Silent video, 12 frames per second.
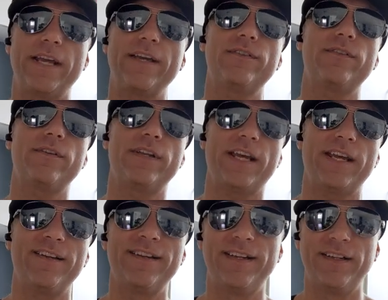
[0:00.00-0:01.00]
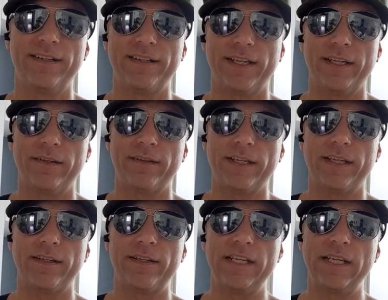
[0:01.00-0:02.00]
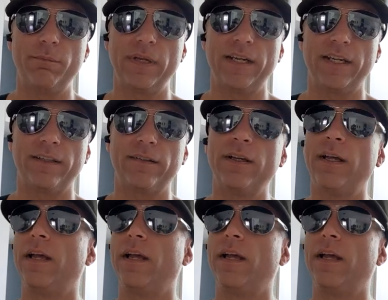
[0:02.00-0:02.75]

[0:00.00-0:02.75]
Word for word: yesterday in, in a team meeting.